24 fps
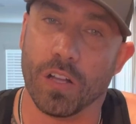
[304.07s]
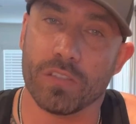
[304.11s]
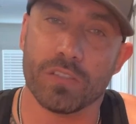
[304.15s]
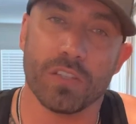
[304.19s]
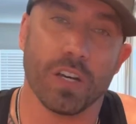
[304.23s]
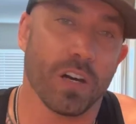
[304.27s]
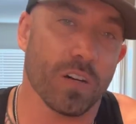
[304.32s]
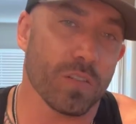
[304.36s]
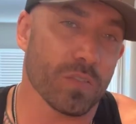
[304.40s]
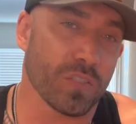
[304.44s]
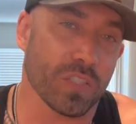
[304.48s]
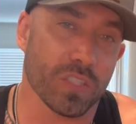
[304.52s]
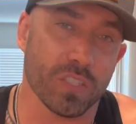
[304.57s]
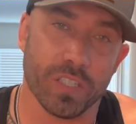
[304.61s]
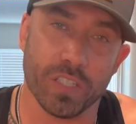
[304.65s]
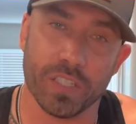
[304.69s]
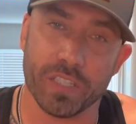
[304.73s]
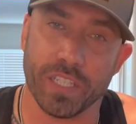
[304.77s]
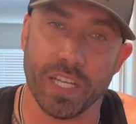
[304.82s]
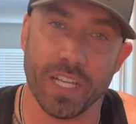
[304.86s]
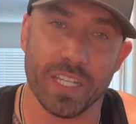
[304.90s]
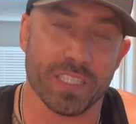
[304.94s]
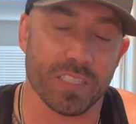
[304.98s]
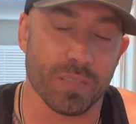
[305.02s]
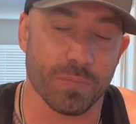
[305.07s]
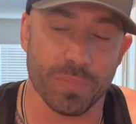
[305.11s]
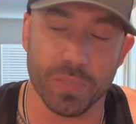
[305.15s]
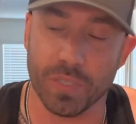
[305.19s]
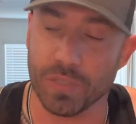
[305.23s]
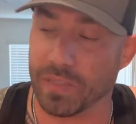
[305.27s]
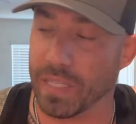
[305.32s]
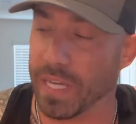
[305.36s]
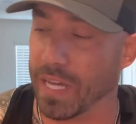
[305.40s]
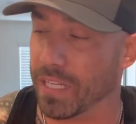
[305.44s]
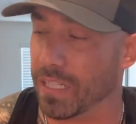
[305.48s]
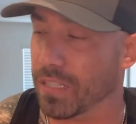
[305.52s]
in all, it's a good case to
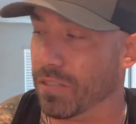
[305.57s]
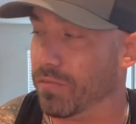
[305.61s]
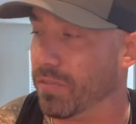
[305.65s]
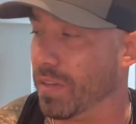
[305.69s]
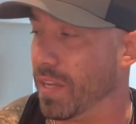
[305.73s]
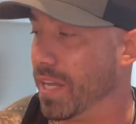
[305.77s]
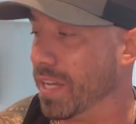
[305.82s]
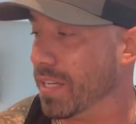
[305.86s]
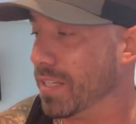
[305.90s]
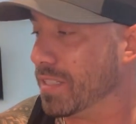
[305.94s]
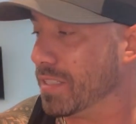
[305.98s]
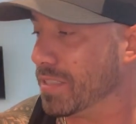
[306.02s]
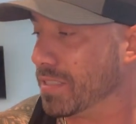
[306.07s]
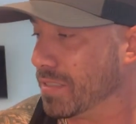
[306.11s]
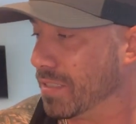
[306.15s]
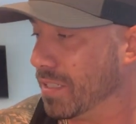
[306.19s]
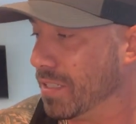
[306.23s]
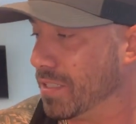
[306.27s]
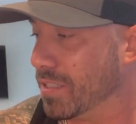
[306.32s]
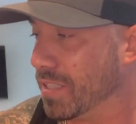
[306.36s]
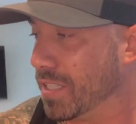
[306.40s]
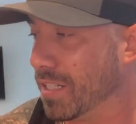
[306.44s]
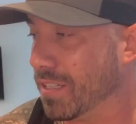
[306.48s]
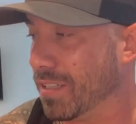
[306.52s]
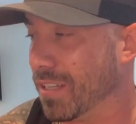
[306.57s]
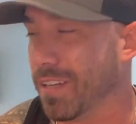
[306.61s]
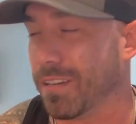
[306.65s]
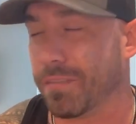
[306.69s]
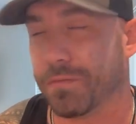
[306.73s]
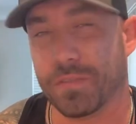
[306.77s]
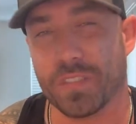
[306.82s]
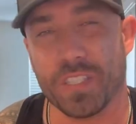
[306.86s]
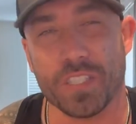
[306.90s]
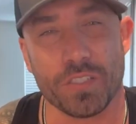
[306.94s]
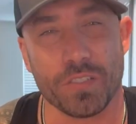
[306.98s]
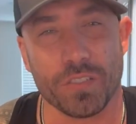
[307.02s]
build out of, and it's you get a lot
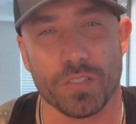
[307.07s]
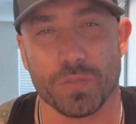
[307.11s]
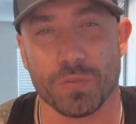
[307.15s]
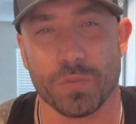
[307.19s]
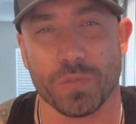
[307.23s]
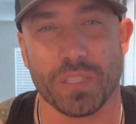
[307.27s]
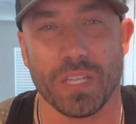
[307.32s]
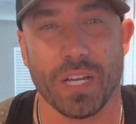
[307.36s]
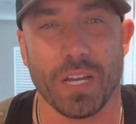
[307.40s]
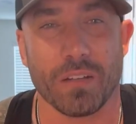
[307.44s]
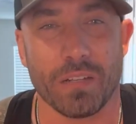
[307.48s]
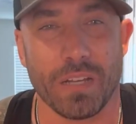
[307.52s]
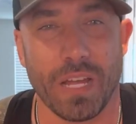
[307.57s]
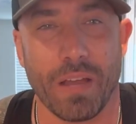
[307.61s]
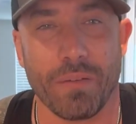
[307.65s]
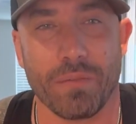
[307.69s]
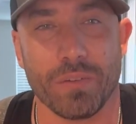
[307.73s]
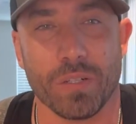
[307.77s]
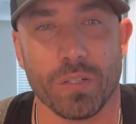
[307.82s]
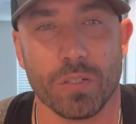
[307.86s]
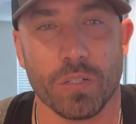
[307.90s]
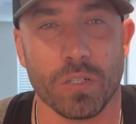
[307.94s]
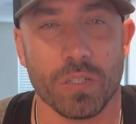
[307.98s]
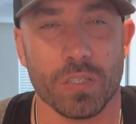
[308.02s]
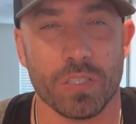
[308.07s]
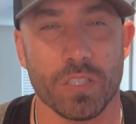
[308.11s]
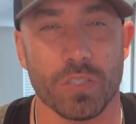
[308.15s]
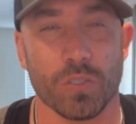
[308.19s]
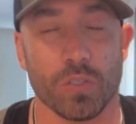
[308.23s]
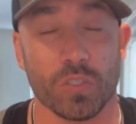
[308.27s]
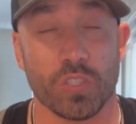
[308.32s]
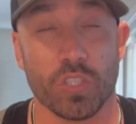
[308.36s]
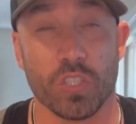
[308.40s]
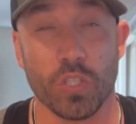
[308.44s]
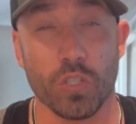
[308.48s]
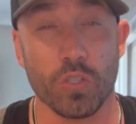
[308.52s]
of features without having
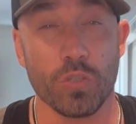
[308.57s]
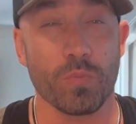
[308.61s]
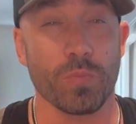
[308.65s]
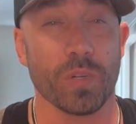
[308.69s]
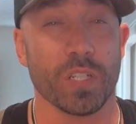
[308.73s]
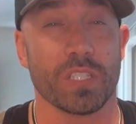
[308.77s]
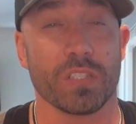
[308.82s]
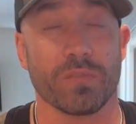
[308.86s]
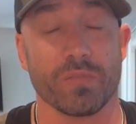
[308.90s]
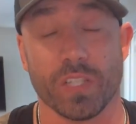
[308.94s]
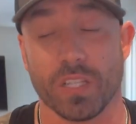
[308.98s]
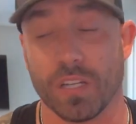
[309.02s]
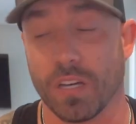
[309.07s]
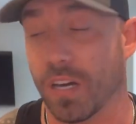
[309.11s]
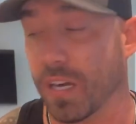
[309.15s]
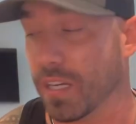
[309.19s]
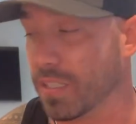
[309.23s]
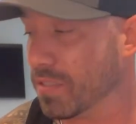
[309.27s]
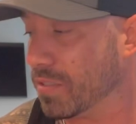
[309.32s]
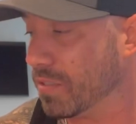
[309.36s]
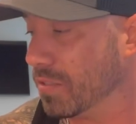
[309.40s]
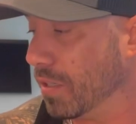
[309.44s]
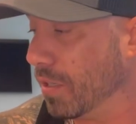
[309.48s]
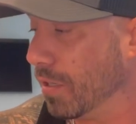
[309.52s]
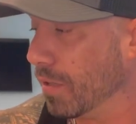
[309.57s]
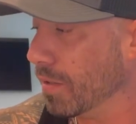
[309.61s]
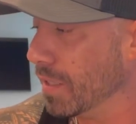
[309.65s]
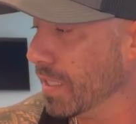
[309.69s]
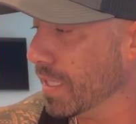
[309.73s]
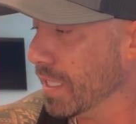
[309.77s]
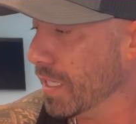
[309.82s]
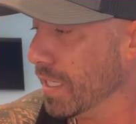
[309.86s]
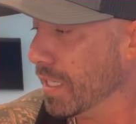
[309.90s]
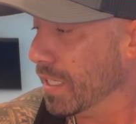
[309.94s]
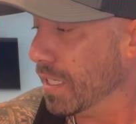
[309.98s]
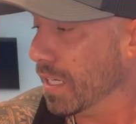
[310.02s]
too much of a cost. So
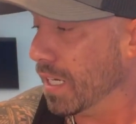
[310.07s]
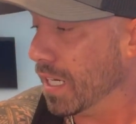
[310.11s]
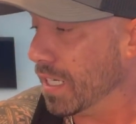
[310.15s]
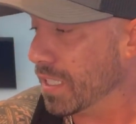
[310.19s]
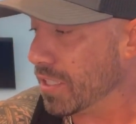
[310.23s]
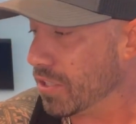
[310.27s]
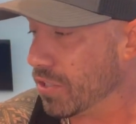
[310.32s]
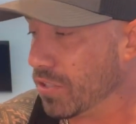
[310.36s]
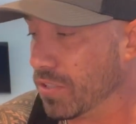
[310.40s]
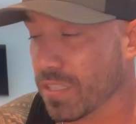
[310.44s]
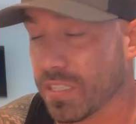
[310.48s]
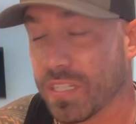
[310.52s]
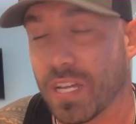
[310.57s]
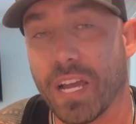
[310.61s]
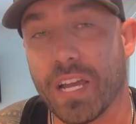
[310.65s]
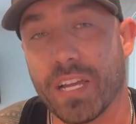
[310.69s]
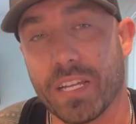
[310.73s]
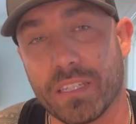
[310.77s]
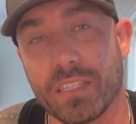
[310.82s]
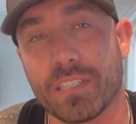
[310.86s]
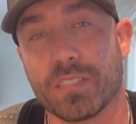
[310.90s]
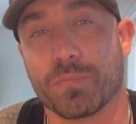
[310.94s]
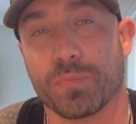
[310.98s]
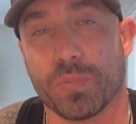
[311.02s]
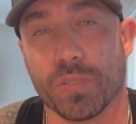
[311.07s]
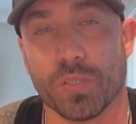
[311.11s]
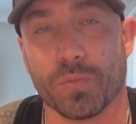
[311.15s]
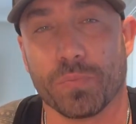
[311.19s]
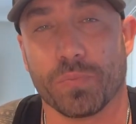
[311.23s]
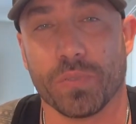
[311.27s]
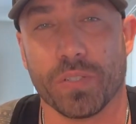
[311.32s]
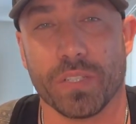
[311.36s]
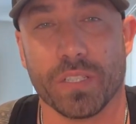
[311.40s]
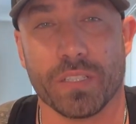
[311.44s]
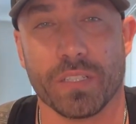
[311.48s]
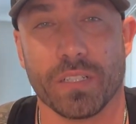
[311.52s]
it should tie in this build
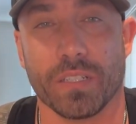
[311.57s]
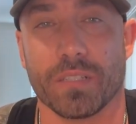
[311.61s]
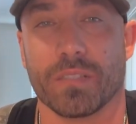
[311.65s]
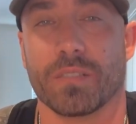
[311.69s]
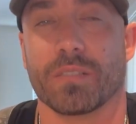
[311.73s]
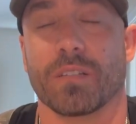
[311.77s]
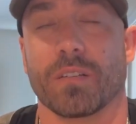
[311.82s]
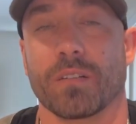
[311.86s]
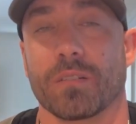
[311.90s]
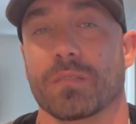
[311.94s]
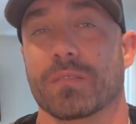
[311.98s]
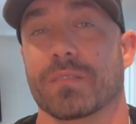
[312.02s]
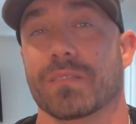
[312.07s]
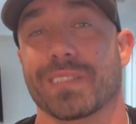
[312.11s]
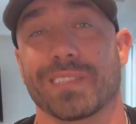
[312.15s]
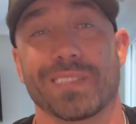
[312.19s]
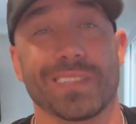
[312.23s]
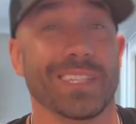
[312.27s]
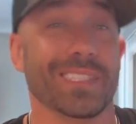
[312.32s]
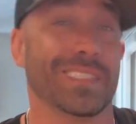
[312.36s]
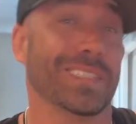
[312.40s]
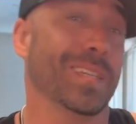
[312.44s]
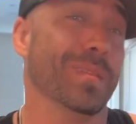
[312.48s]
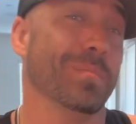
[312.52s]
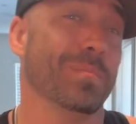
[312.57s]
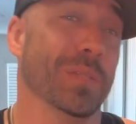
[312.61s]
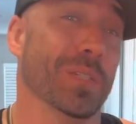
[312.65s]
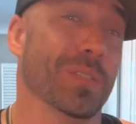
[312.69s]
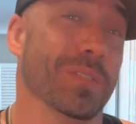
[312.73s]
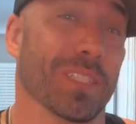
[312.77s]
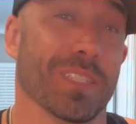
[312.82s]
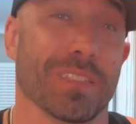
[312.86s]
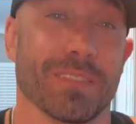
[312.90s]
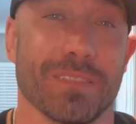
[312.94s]
pretty good. So let's get building.